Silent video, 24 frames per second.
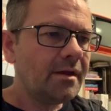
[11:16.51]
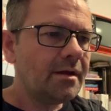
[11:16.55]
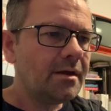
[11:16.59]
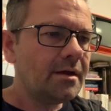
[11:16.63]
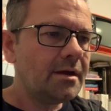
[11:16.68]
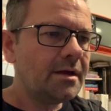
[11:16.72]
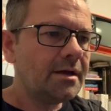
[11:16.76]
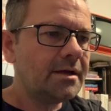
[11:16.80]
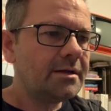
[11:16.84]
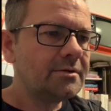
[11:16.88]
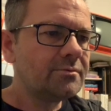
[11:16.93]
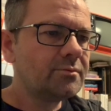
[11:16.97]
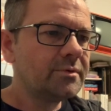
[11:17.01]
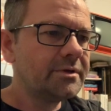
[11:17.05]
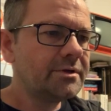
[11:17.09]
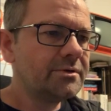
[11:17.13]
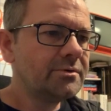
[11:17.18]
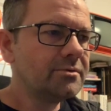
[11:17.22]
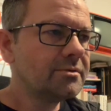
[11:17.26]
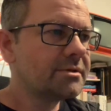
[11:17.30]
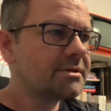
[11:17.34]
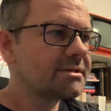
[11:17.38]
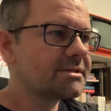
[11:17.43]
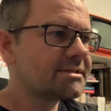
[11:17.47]
And we
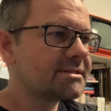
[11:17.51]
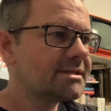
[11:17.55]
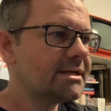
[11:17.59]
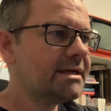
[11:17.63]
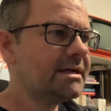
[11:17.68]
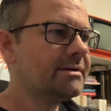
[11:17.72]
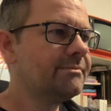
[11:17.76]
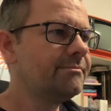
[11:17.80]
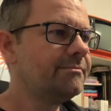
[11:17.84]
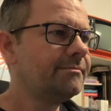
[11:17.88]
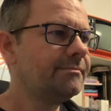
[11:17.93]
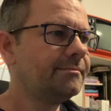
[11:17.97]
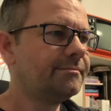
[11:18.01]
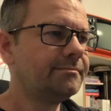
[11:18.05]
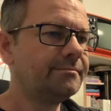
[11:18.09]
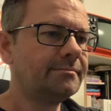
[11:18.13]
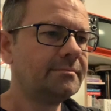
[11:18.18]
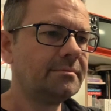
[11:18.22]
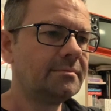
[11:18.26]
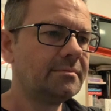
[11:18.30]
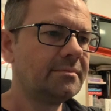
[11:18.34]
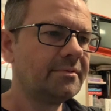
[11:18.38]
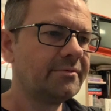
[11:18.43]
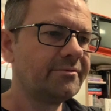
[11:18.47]
do the same
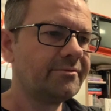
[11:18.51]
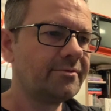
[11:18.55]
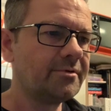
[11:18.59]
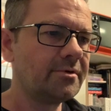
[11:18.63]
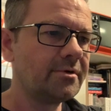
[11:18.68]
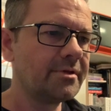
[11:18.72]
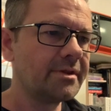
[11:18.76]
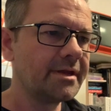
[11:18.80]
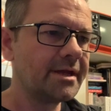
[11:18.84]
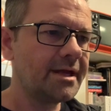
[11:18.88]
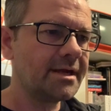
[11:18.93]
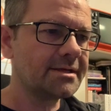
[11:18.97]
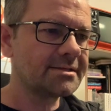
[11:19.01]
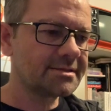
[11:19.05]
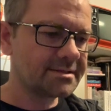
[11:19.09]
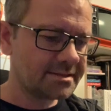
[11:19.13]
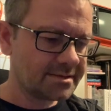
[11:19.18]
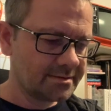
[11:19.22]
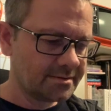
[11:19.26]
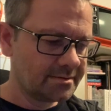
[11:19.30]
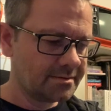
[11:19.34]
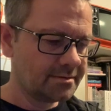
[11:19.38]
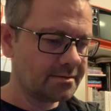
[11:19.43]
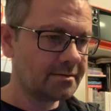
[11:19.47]
for the x
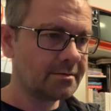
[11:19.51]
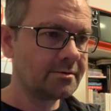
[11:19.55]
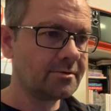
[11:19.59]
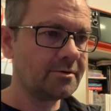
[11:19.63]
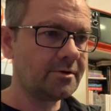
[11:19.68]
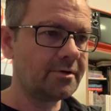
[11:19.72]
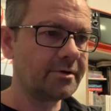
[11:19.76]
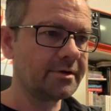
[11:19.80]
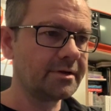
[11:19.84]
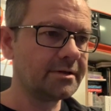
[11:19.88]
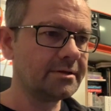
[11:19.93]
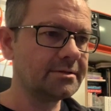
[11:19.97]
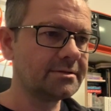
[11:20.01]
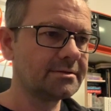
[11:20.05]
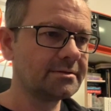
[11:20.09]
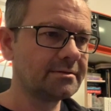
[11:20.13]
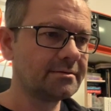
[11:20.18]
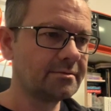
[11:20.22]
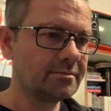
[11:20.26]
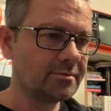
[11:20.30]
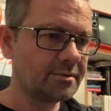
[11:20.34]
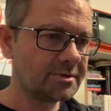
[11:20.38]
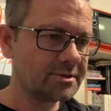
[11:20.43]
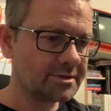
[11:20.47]
coordinate,
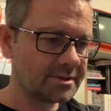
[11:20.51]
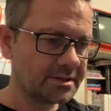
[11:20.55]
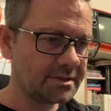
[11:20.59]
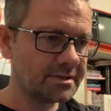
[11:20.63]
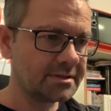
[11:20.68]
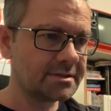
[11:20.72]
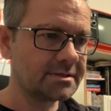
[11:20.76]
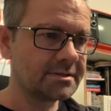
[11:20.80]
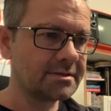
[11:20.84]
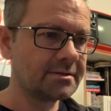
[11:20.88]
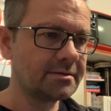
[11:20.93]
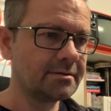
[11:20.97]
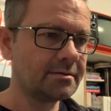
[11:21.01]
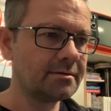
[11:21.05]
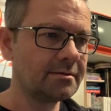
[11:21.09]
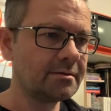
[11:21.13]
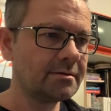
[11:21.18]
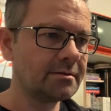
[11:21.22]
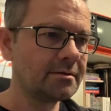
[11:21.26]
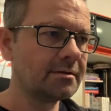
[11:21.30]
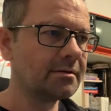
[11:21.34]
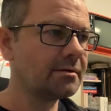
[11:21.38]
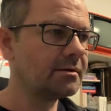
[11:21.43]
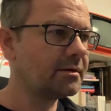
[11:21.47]
which is,
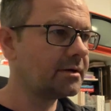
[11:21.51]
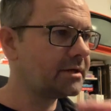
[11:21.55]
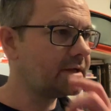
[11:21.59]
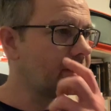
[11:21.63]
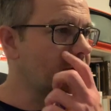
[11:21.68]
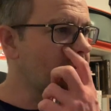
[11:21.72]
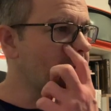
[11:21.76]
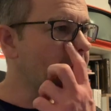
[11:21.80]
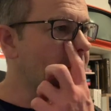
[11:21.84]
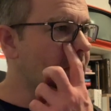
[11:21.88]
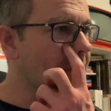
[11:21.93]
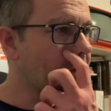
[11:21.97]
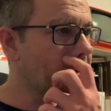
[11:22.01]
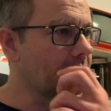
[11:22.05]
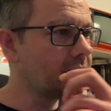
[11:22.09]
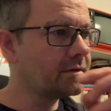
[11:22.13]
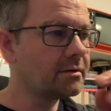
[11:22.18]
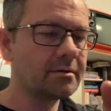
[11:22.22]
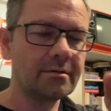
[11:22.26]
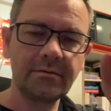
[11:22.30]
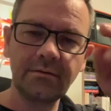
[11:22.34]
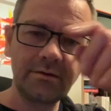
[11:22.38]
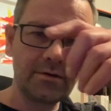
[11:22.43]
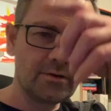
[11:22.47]
and here we
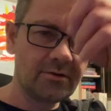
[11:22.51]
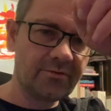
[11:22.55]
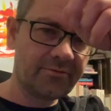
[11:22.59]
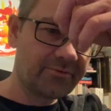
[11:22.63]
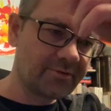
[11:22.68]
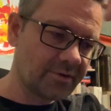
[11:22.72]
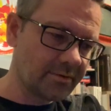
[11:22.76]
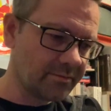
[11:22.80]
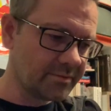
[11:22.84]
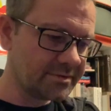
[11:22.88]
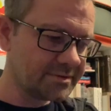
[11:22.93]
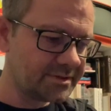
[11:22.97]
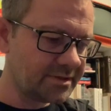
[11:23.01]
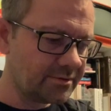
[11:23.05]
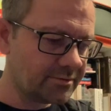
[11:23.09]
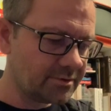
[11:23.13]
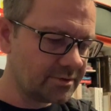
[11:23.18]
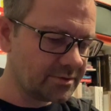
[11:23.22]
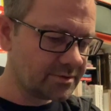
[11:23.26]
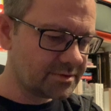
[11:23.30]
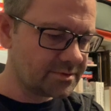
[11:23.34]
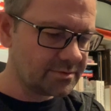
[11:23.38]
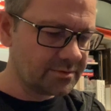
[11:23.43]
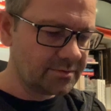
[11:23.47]
can go from 0
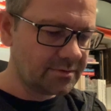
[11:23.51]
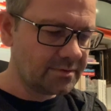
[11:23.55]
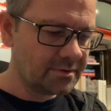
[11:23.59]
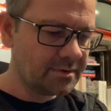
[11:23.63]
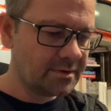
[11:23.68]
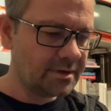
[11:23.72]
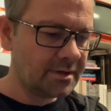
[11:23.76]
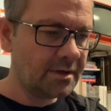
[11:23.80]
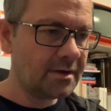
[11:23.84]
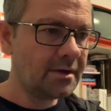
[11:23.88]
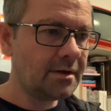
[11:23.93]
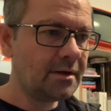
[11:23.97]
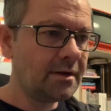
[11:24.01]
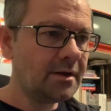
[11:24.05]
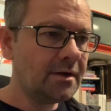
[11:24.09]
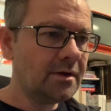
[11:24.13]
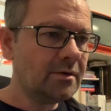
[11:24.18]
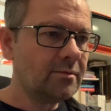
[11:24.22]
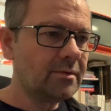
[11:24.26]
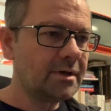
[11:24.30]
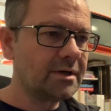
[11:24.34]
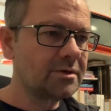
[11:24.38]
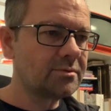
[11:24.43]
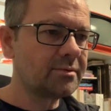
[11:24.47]
to
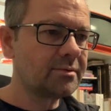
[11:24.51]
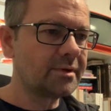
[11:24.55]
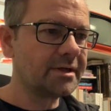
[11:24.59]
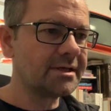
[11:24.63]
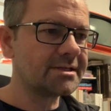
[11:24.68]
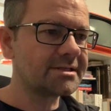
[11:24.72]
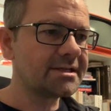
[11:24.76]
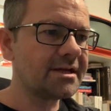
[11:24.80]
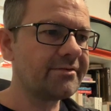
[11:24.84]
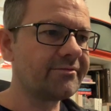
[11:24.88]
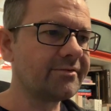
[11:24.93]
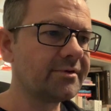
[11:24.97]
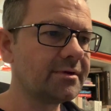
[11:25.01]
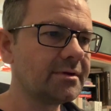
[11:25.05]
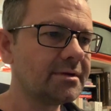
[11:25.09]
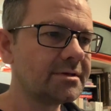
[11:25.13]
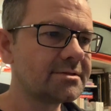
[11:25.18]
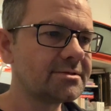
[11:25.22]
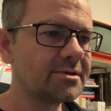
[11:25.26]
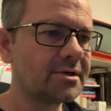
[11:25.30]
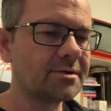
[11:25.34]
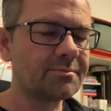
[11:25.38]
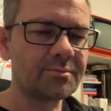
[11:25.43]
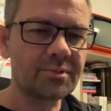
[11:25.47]
127. It's
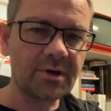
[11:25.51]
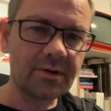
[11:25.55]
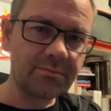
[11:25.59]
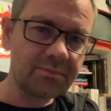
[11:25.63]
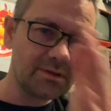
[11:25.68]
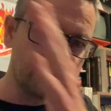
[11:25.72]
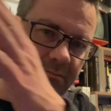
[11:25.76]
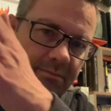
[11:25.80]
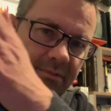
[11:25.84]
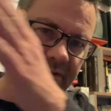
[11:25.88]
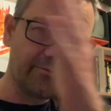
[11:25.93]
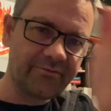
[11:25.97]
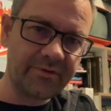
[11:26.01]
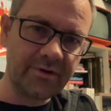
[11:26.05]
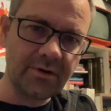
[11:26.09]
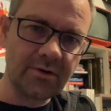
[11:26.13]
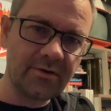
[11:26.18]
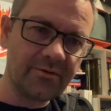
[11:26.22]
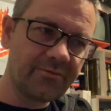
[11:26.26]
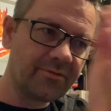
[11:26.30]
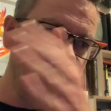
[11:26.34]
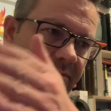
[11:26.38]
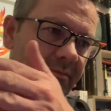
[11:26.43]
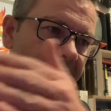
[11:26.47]
not a problem if you go
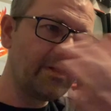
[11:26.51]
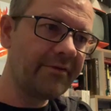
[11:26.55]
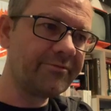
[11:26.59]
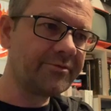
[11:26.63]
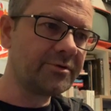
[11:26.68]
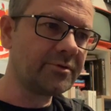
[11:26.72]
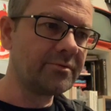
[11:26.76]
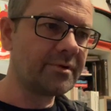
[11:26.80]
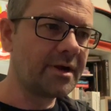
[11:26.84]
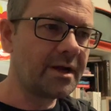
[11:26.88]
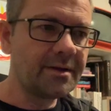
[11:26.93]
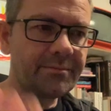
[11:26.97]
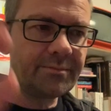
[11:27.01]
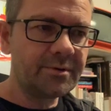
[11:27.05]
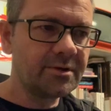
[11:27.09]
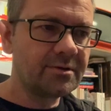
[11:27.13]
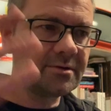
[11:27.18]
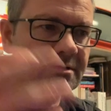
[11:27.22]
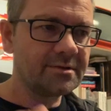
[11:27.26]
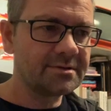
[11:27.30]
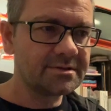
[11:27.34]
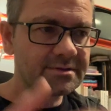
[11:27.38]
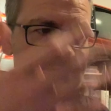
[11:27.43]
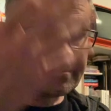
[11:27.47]
from left to right,
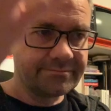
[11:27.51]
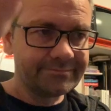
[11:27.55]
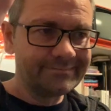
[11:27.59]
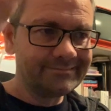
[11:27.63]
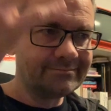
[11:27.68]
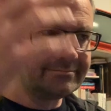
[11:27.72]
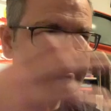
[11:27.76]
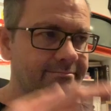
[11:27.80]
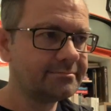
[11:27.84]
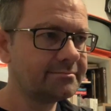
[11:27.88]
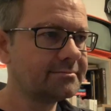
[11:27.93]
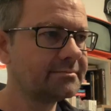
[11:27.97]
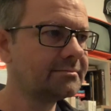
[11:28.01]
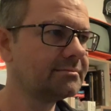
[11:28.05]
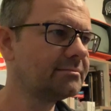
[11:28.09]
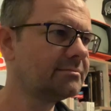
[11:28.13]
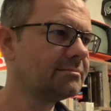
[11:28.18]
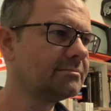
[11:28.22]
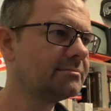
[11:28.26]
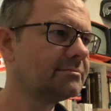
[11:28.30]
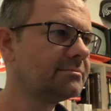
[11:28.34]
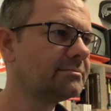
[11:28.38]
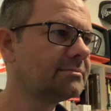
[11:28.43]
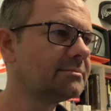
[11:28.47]
because
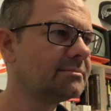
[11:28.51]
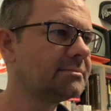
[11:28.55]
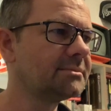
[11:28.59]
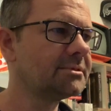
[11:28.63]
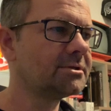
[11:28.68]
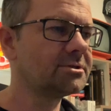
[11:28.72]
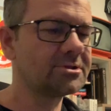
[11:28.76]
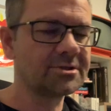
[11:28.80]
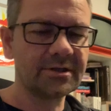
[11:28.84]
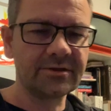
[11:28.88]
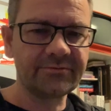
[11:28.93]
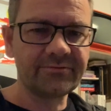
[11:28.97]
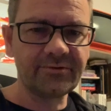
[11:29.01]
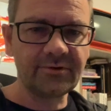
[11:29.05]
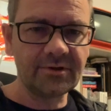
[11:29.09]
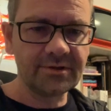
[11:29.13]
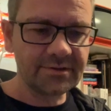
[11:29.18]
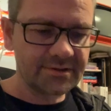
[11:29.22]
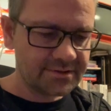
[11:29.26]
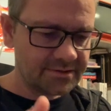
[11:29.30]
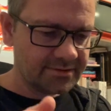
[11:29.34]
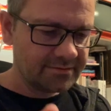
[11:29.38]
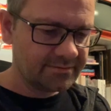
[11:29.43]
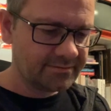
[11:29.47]
shit
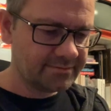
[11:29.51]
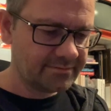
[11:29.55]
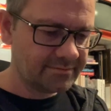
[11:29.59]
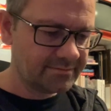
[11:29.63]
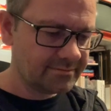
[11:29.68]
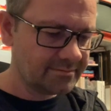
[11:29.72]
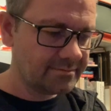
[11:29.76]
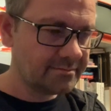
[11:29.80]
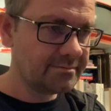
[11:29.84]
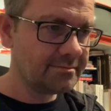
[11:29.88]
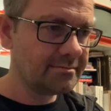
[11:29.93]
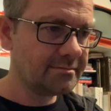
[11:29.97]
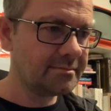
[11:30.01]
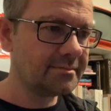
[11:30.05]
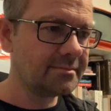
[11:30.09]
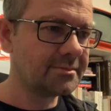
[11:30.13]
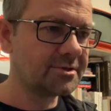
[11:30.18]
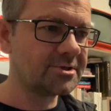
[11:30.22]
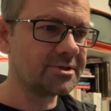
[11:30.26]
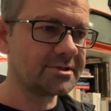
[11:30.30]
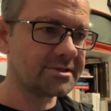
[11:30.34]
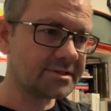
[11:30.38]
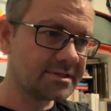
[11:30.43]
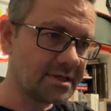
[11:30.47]
falls
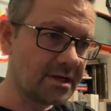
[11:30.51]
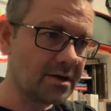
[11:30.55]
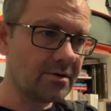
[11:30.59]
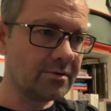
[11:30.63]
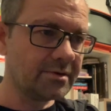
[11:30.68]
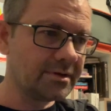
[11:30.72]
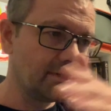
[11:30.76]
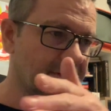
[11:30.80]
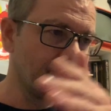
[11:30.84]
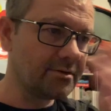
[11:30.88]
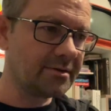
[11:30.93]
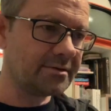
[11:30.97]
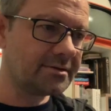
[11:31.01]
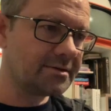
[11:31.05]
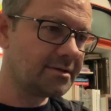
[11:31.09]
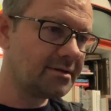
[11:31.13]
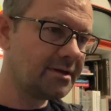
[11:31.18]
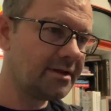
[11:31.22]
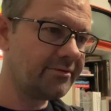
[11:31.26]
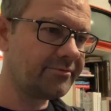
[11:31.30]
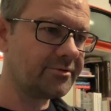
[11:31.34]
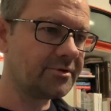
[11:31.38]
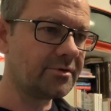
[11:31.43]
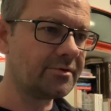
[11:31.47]
just down and not
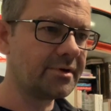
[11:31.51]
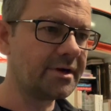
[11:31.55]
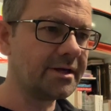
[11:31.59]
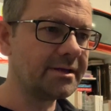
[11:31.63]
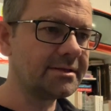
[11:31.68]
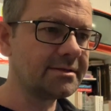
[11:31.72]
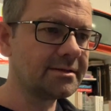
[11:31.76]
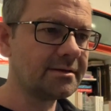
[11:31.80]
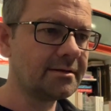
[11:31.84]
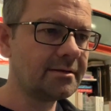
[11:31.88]
left or right.